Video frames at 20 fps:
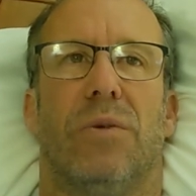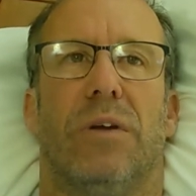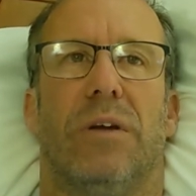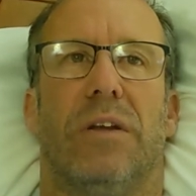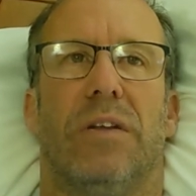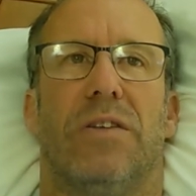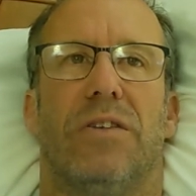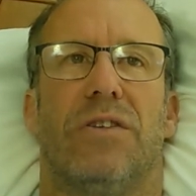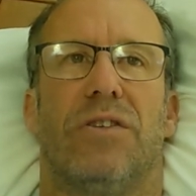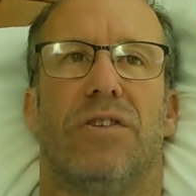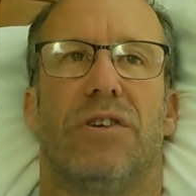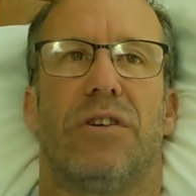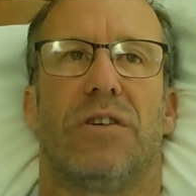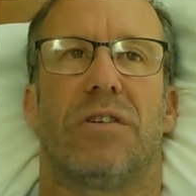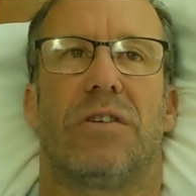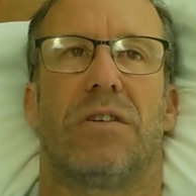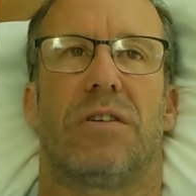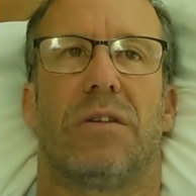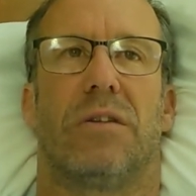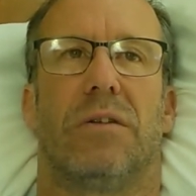It's
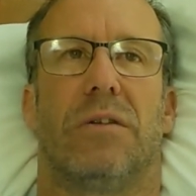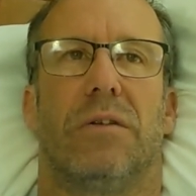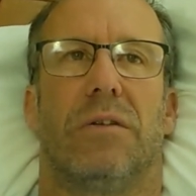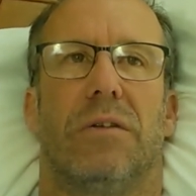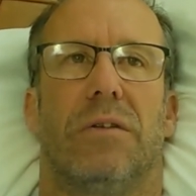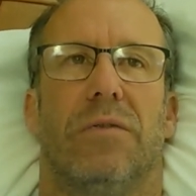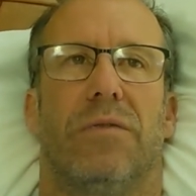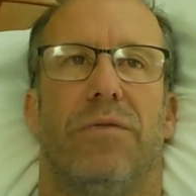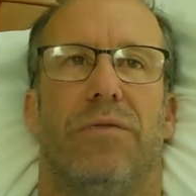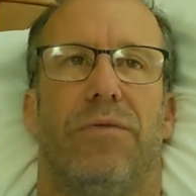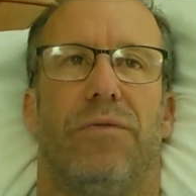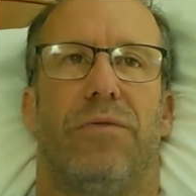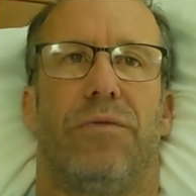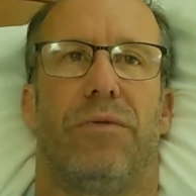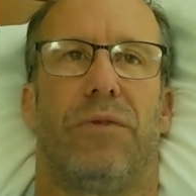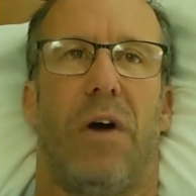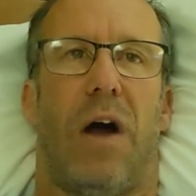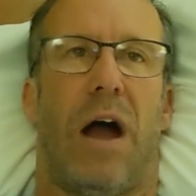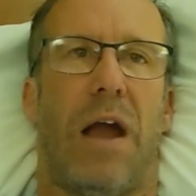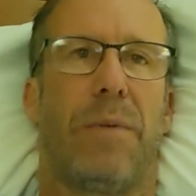just
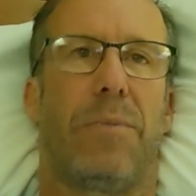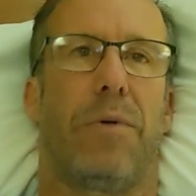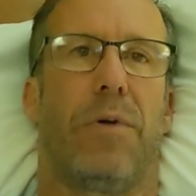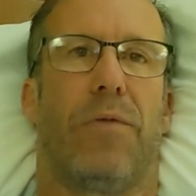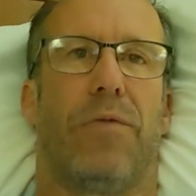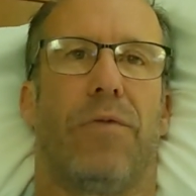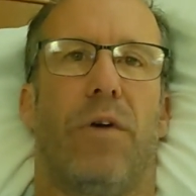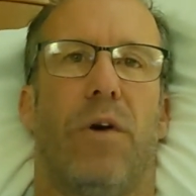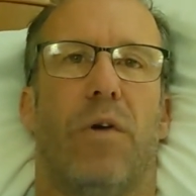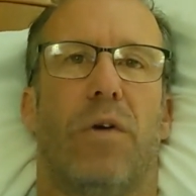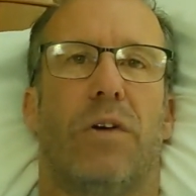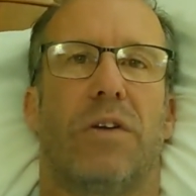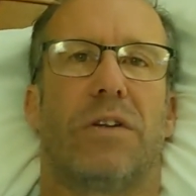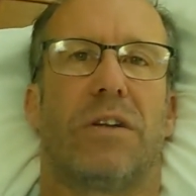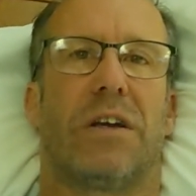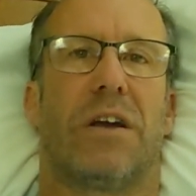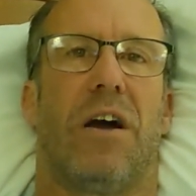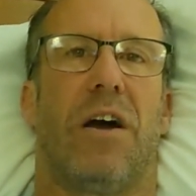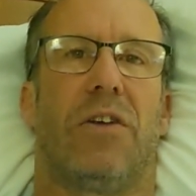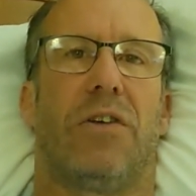hyper
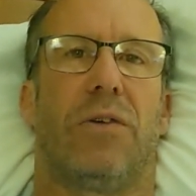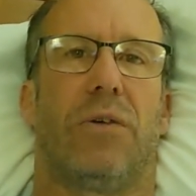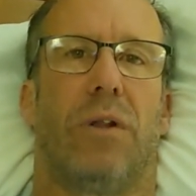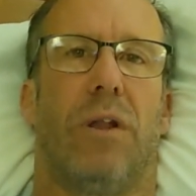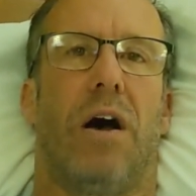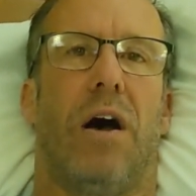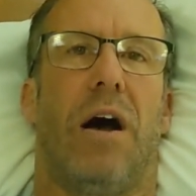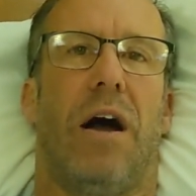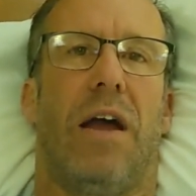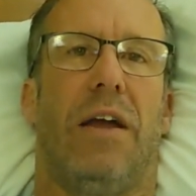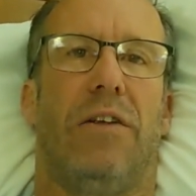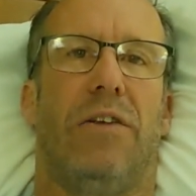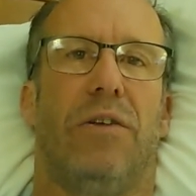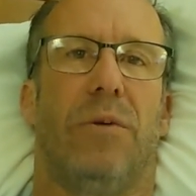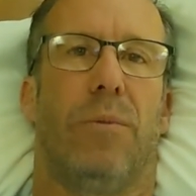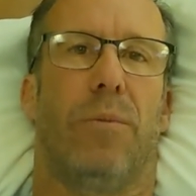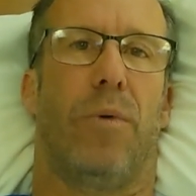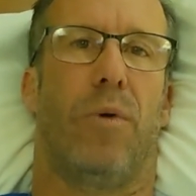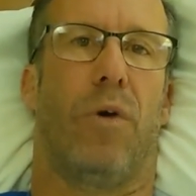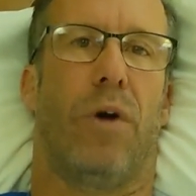focusing on your line, your
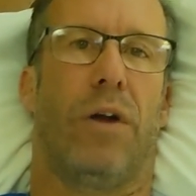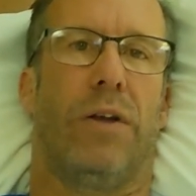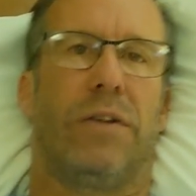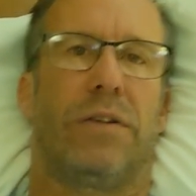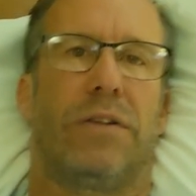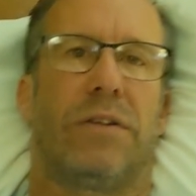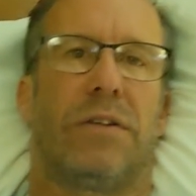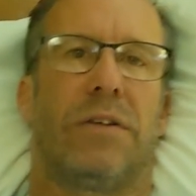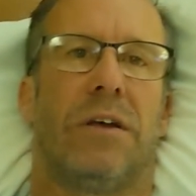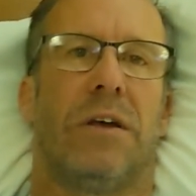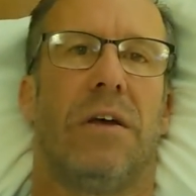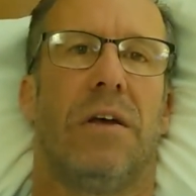points,